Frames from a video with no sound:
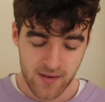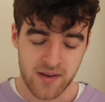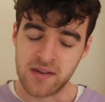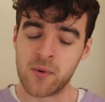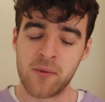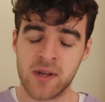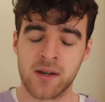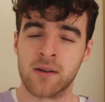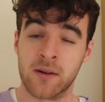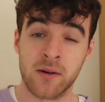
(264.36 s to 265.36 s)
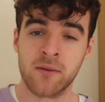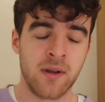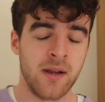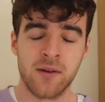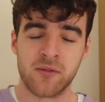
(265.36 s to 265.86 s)
I think what we can
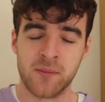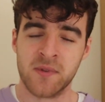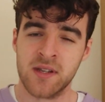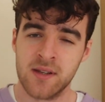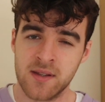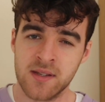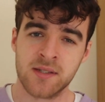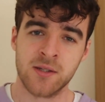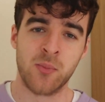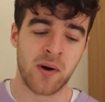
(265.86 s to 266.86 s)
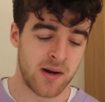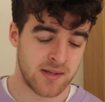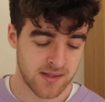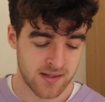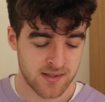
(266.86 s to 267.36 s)
learn from these two
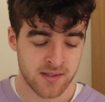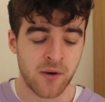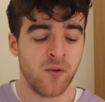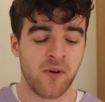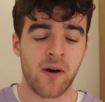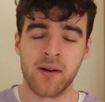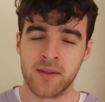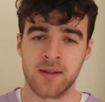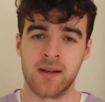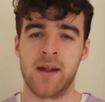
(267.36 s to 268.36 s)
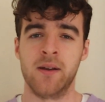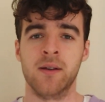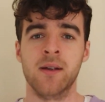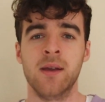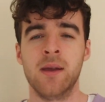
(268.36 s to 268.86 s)
parts is, so far in the
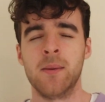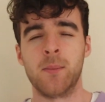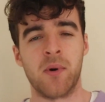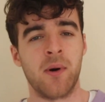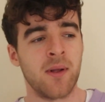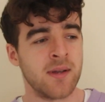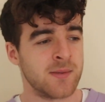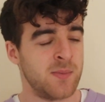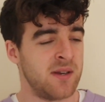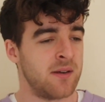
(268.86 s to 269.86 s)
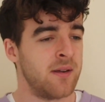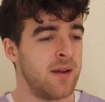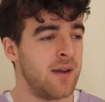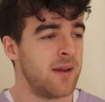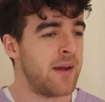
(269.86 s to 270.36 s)
letter, Paul has been
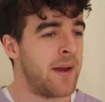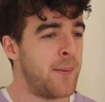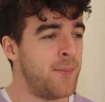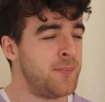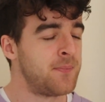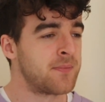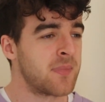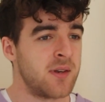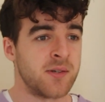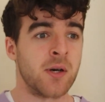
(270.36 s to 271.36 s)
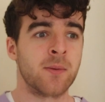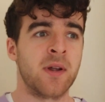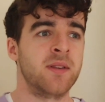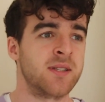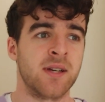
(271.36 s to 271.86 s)
talking
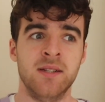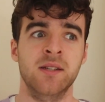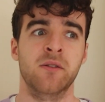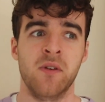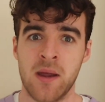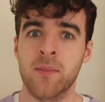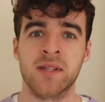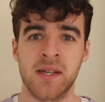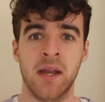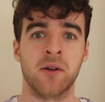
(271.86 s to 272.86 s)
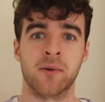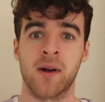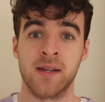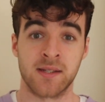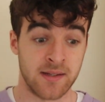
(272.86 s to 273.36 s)
about this idea of imitate
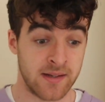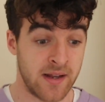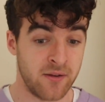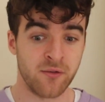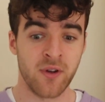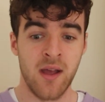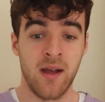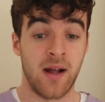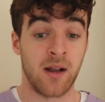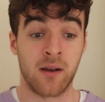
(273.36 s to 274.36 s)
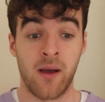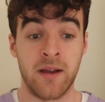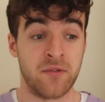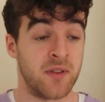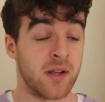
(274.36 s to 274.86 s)
Christ, live a
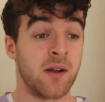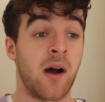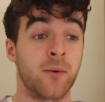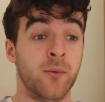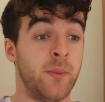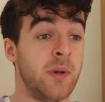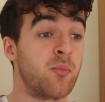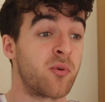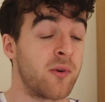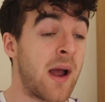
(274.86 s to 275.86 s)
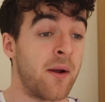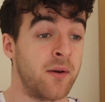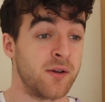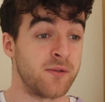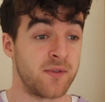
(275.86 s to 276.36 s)
life that God would be
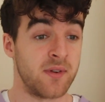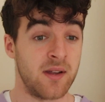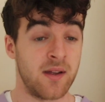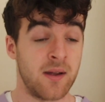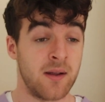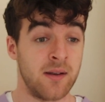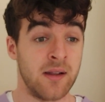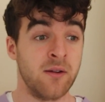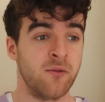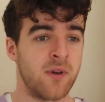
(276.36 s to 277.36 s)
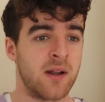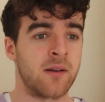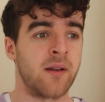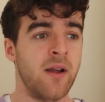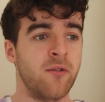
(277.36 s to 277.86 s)
proud of, live a
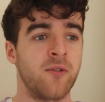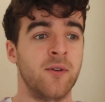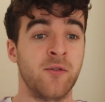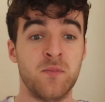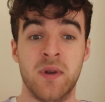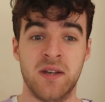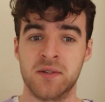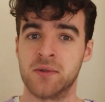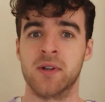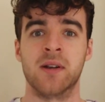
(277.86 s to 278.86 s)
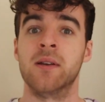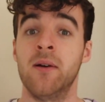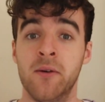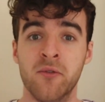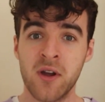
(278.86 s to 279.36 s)
life full of ministry and
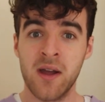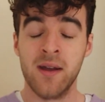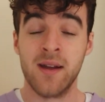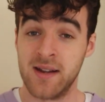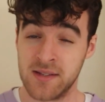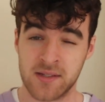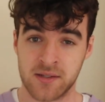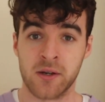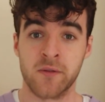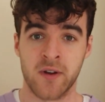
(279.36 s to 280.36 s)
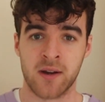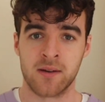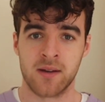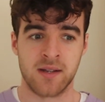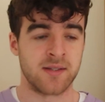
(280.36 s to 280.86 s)
love and serving,
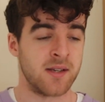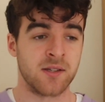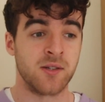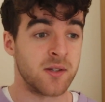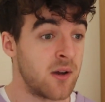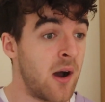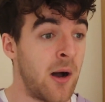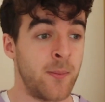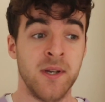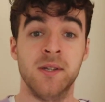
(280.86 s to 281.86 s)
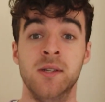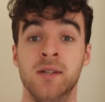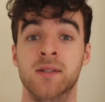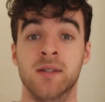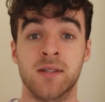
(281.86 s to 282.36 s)
and says just copy
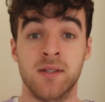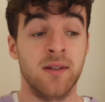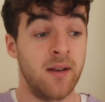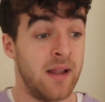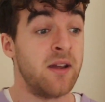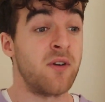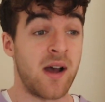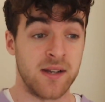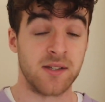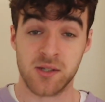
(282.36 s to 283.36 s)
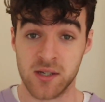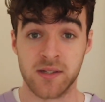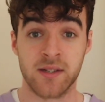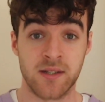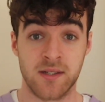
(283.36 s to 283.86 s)
Jesus, live as
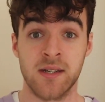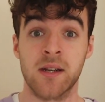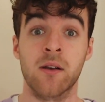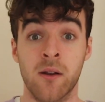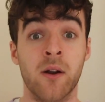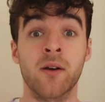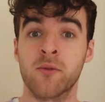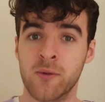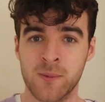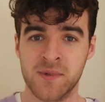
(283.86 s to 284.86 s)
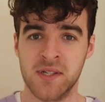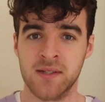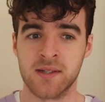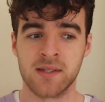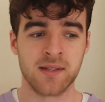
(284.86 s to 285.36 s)
Jesus did, learn from
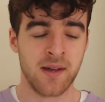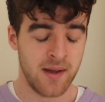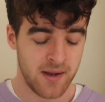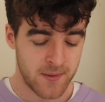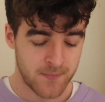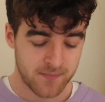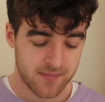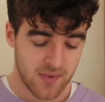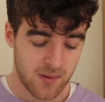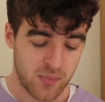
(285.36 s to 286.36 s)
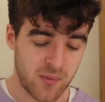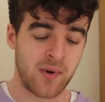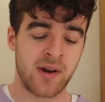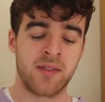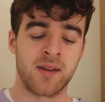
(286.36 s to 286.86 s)
Jesus. But
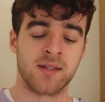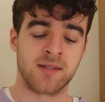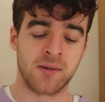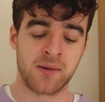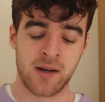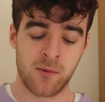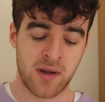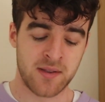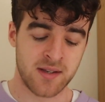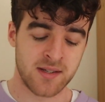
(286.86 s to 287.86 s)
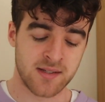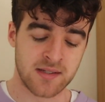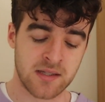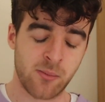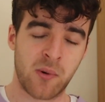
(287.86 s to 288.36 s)
what I think is so great about this
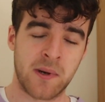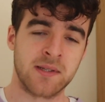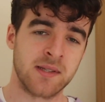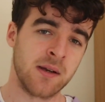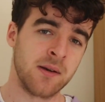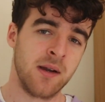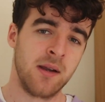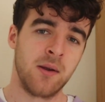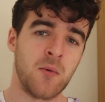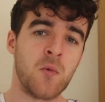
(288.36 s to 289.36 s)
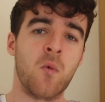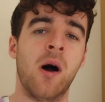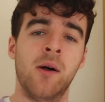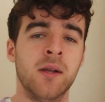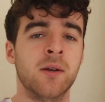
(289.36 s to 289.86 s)
is he points out,
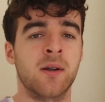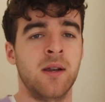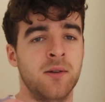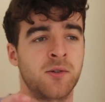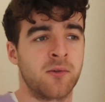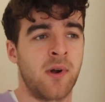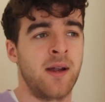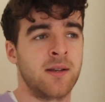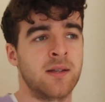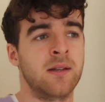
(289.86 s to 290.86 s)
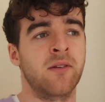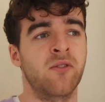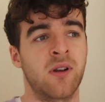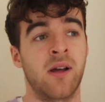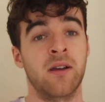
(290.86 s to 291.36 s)
while you're trying to
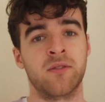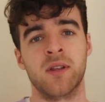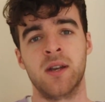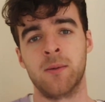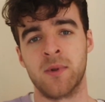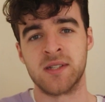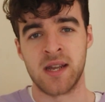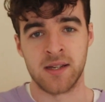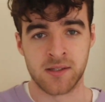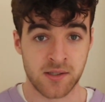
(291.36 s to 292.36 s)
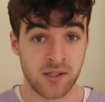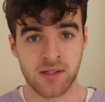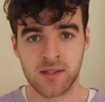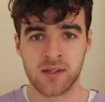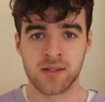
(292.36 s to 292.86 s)
live a life that imitates
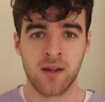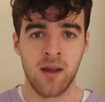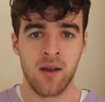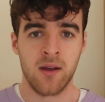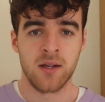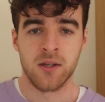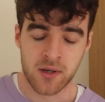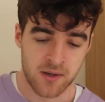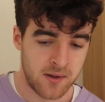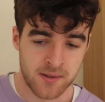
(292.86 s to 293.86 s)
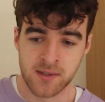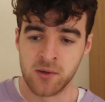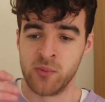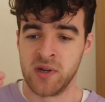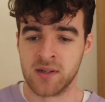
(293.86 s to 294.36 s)
Jesus, you can
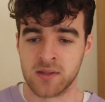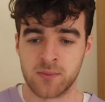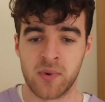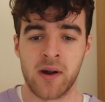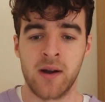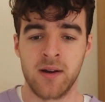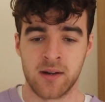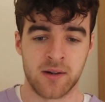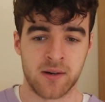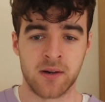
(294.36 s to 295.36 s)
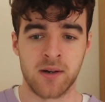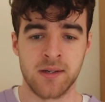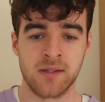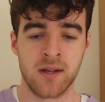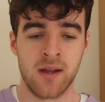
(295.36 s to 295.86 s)
also be inspired,
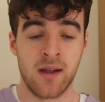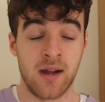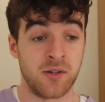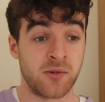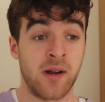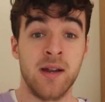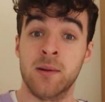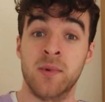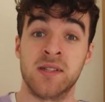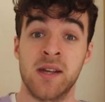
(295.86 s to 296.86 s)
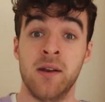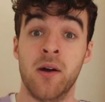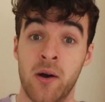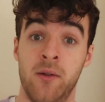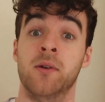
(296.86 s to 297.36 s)
encouraged, and try to
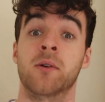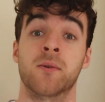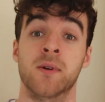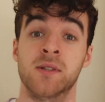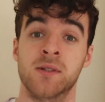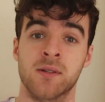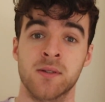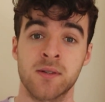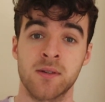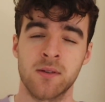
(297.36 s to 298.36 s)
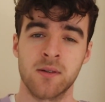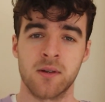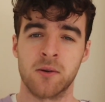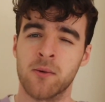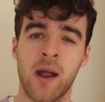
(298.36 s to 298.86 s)
imitate other Christians
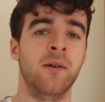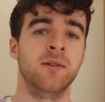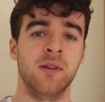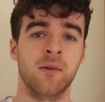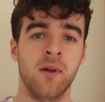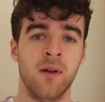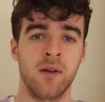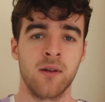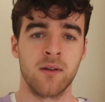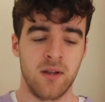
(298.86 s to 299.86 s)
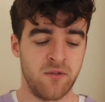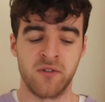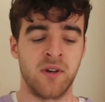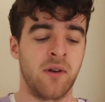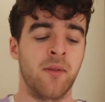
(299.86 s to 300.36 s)
around you.
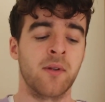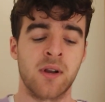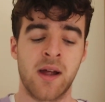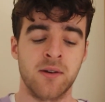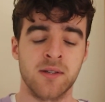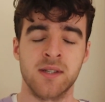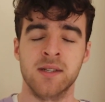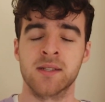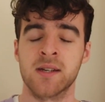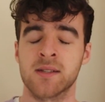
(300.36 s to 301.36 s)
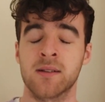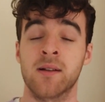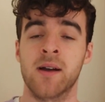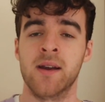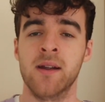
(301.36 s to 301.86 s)
Even in other letters he says a
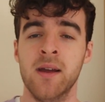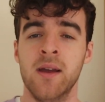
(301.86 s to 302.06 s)
line,